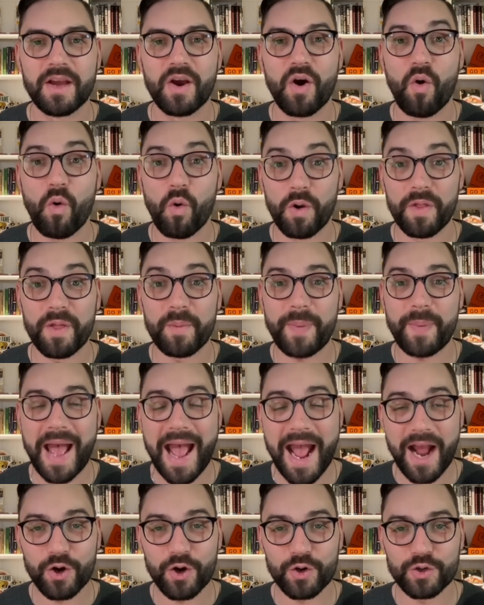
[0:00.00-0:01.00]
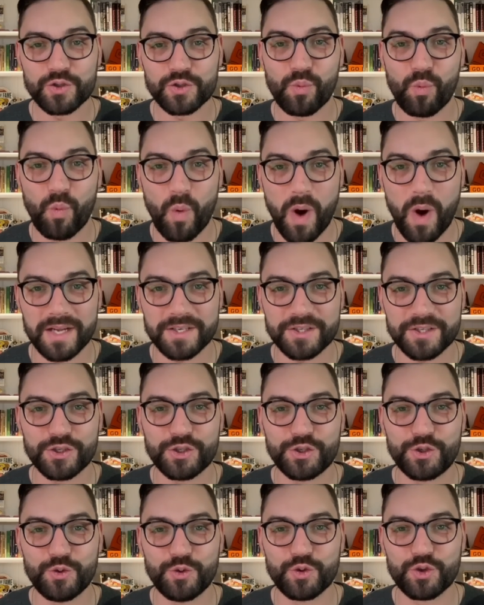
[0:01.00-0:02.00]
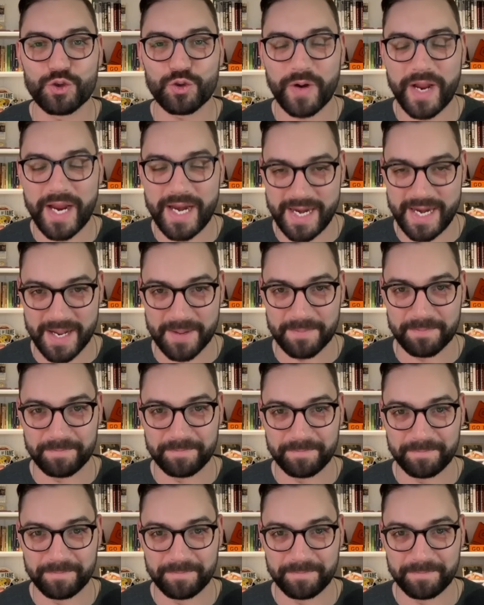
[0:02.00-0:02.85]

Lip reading: or the Packers want to trade him,